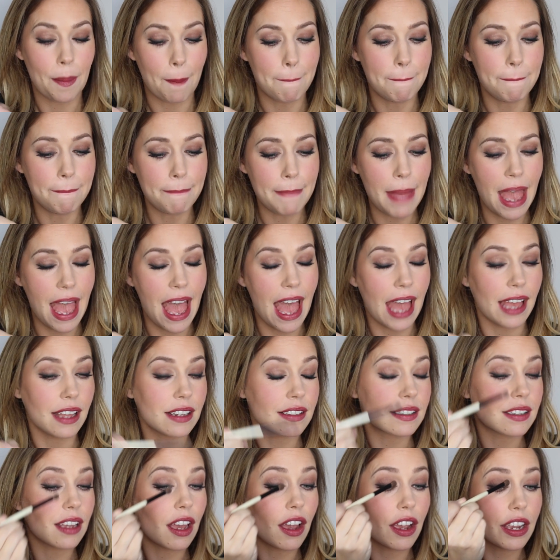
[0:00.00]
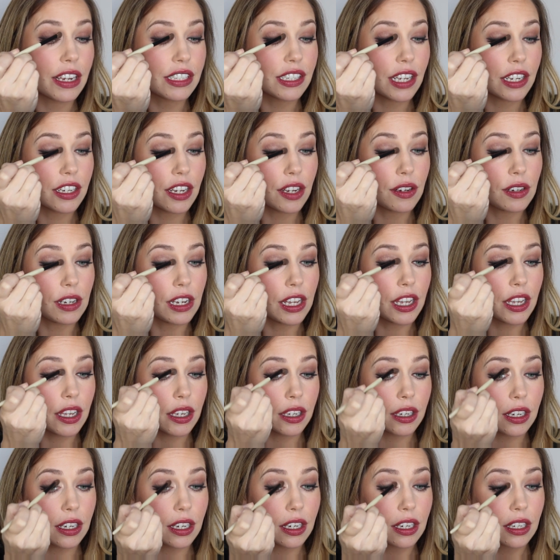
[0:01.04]
matte eyeshadow
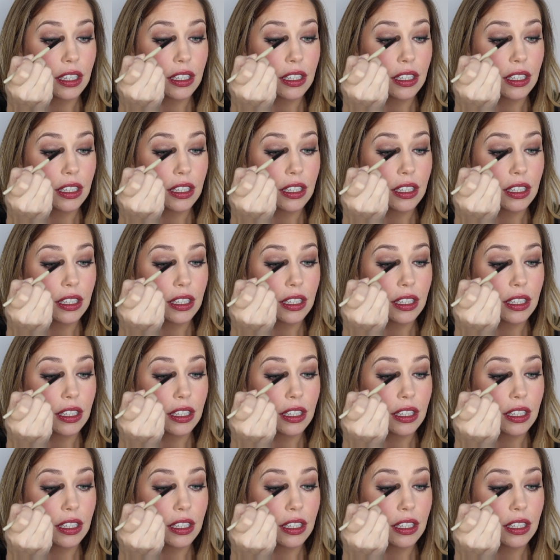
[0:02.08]
look